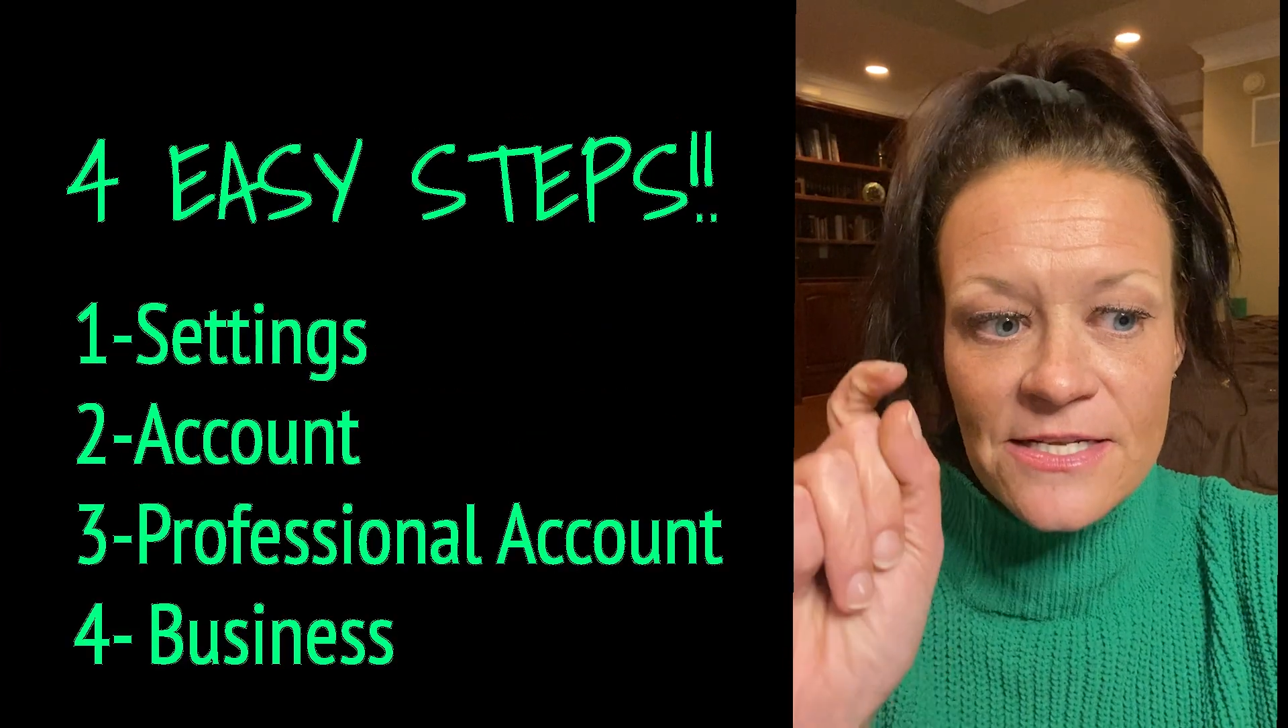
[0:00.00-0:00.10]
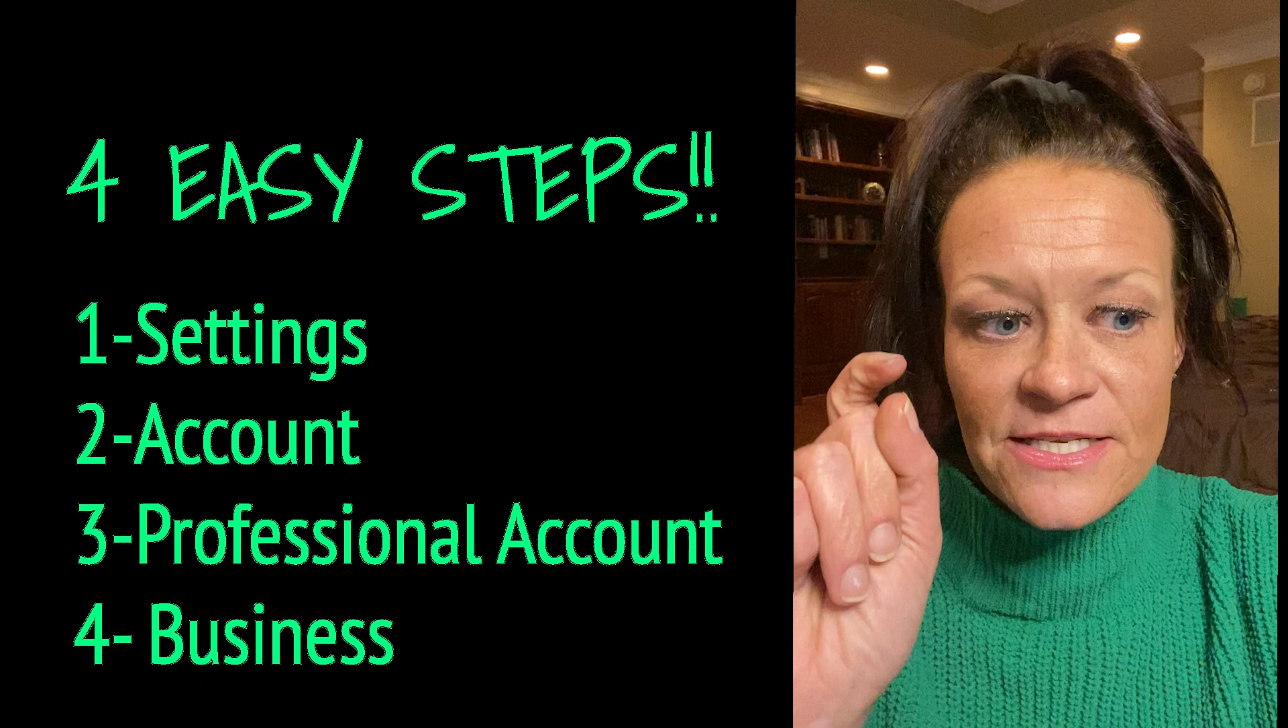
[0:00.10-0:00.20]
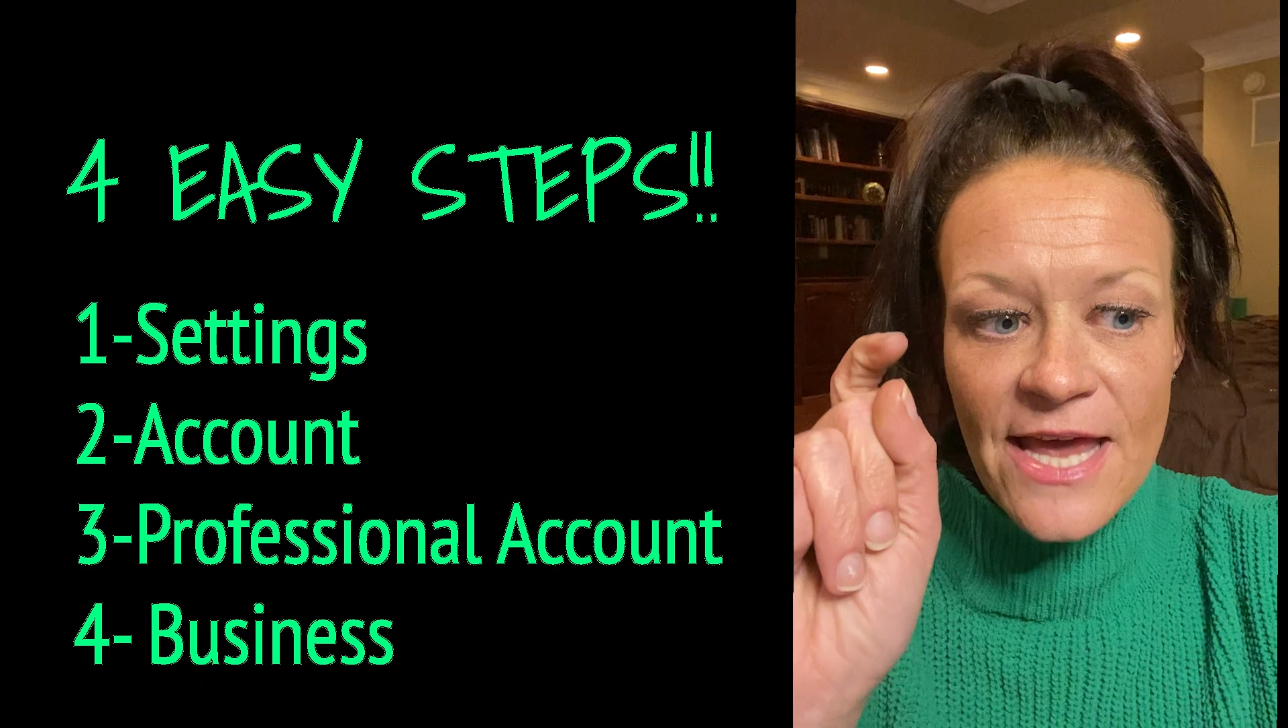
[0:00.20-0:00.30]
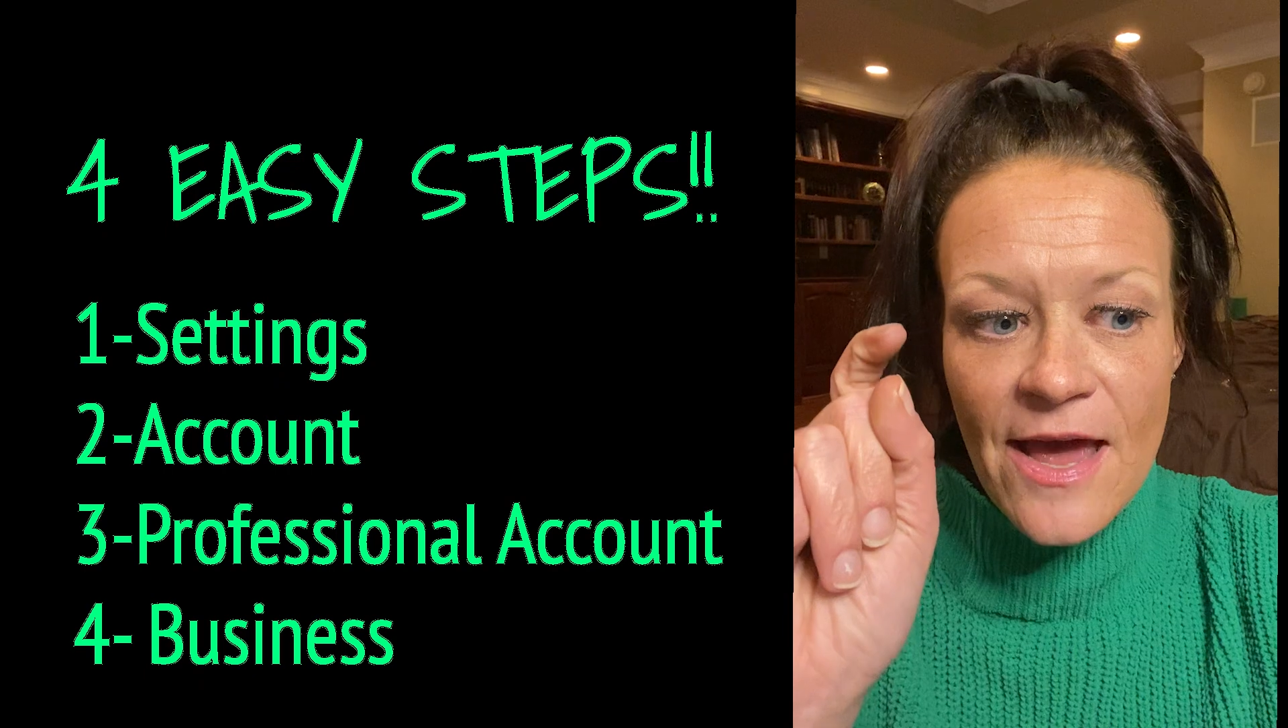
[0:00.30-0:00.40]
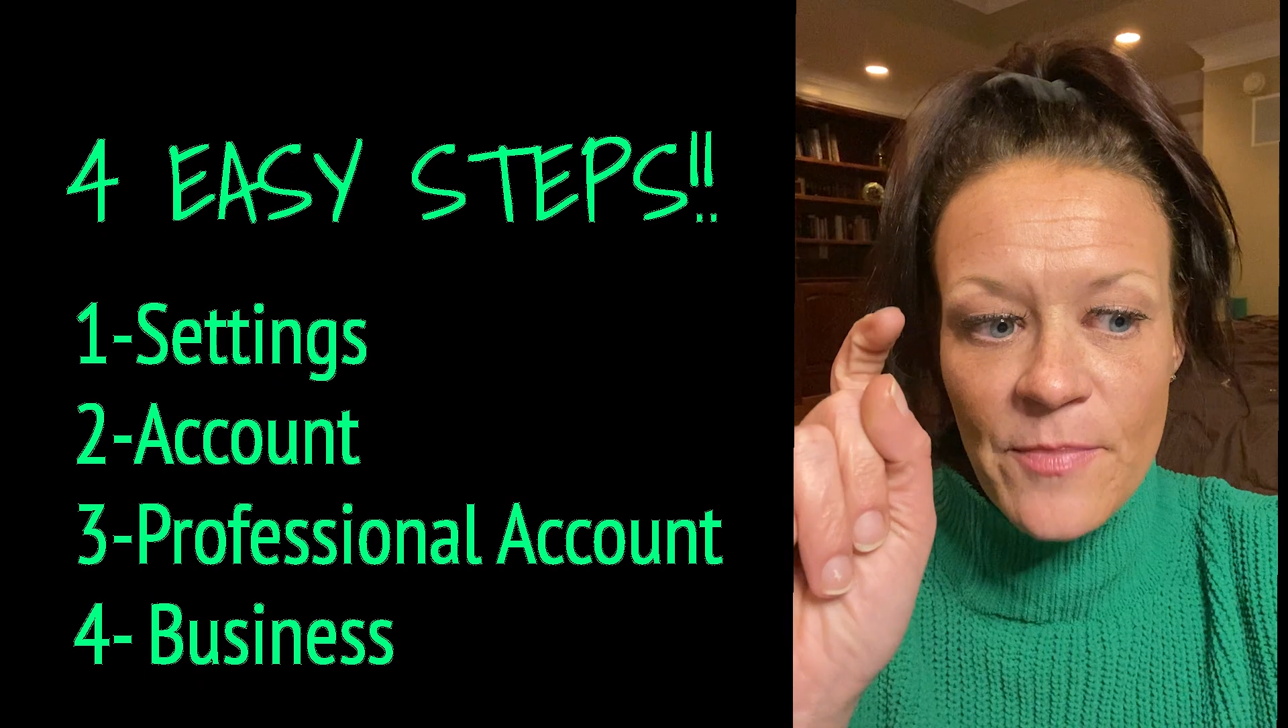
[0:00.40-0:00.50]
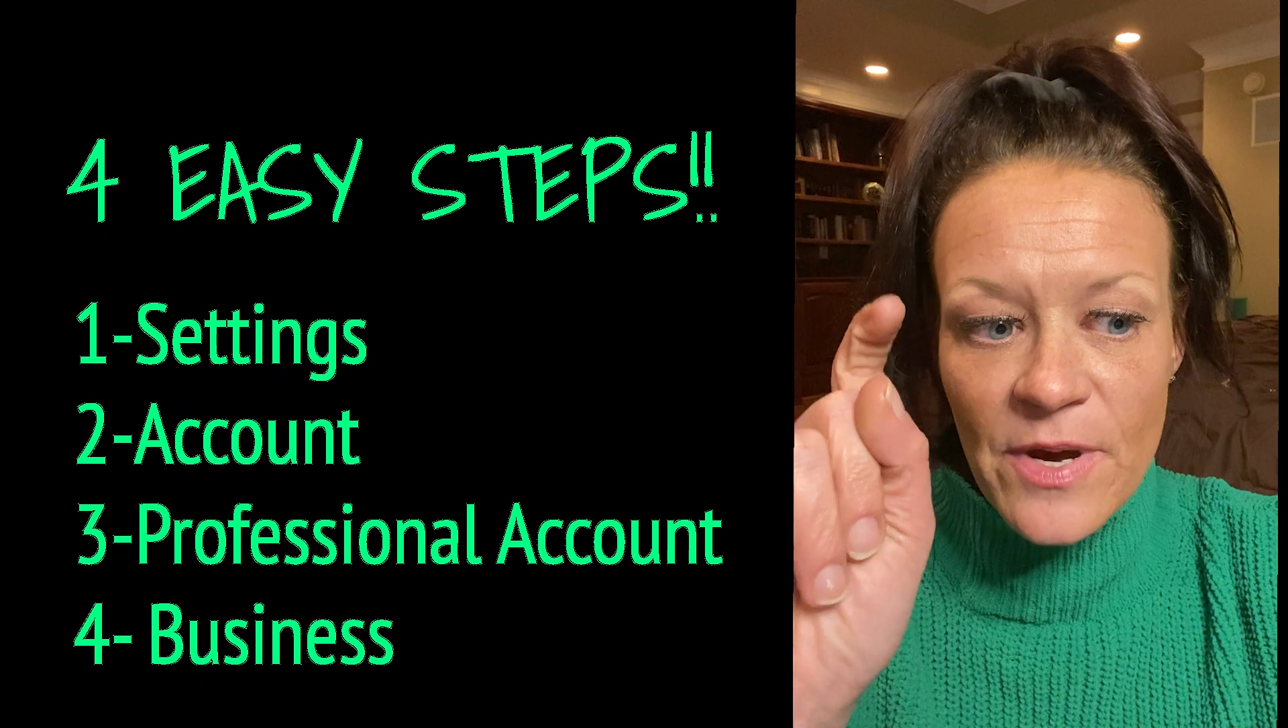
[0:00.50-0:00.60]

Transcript: tap